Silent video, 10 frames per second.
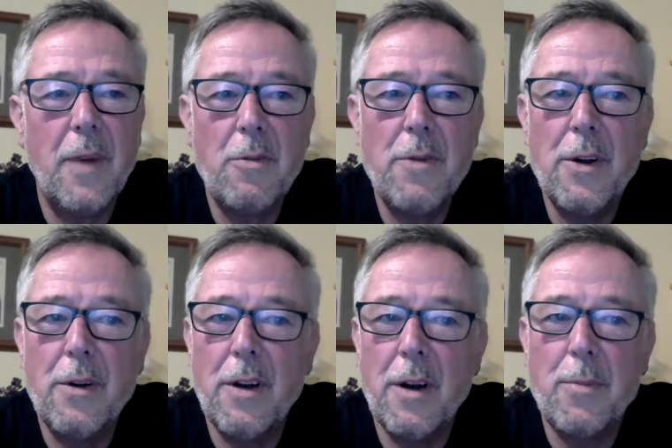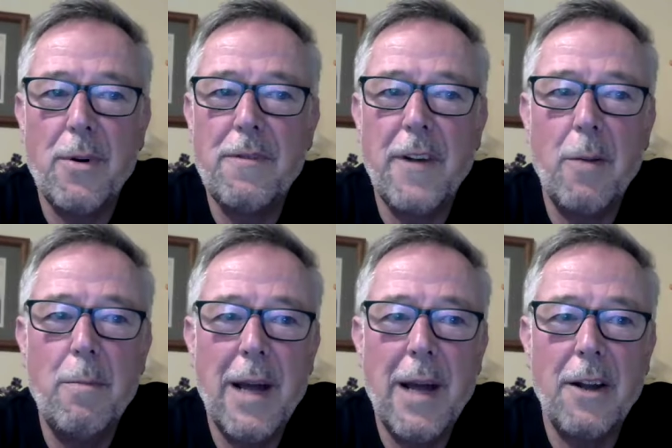real, a profound
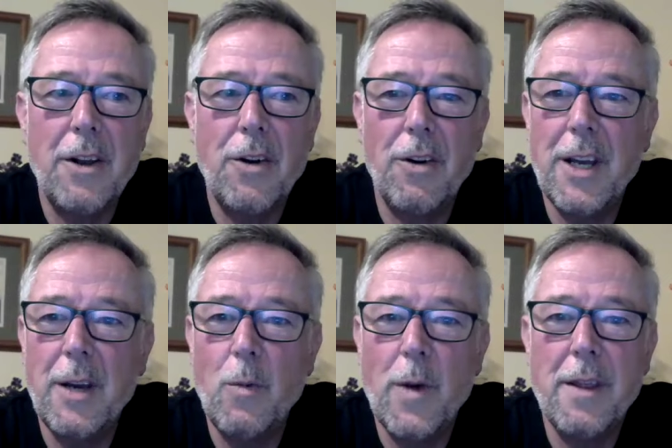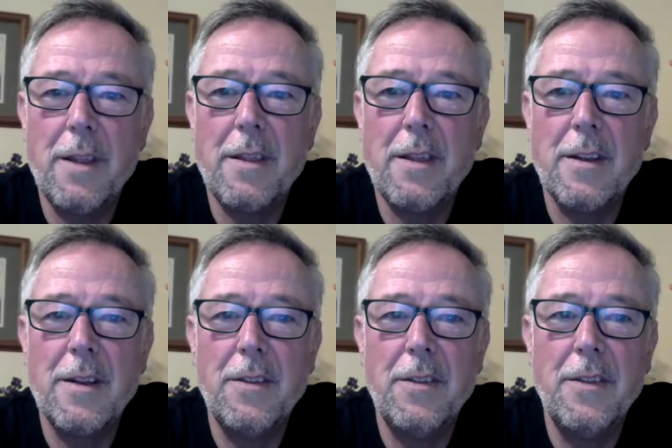melancholy with
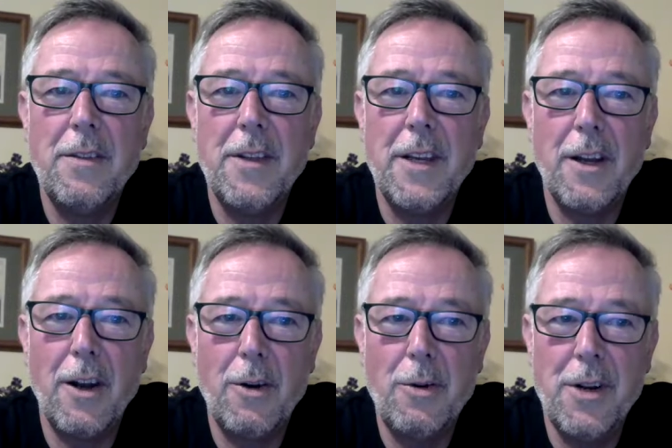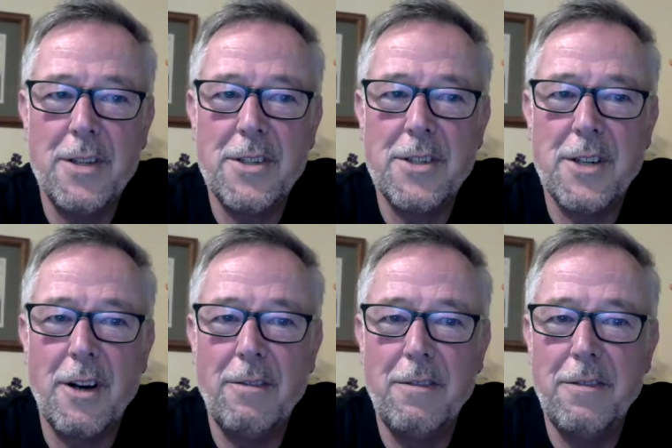the aloneness
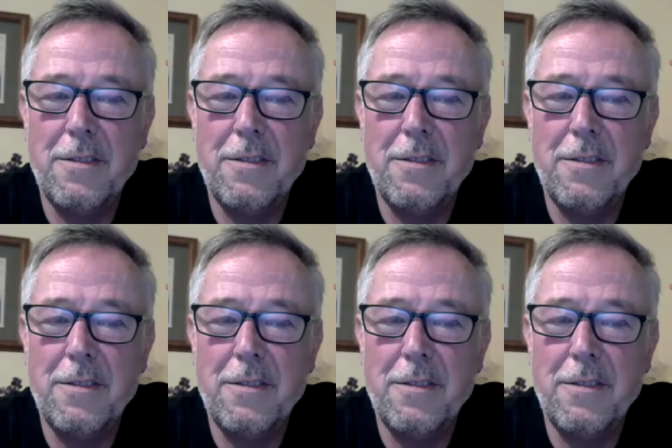of.